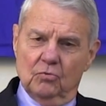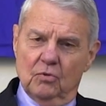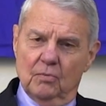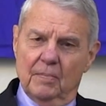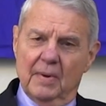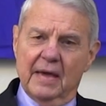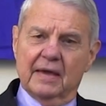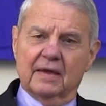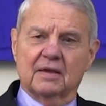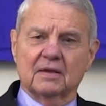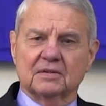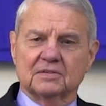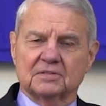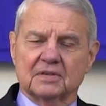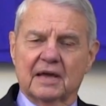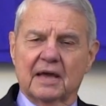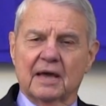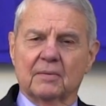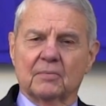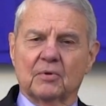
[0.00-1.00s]
the bank
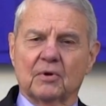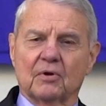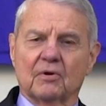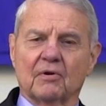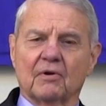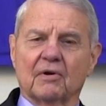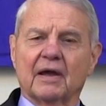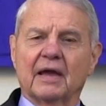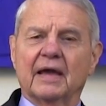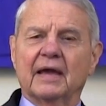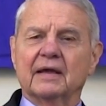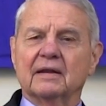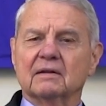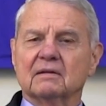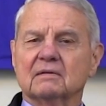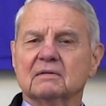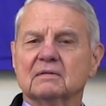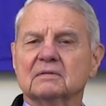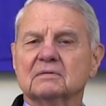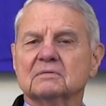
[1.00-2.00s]
examiner
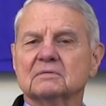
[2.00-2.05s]
and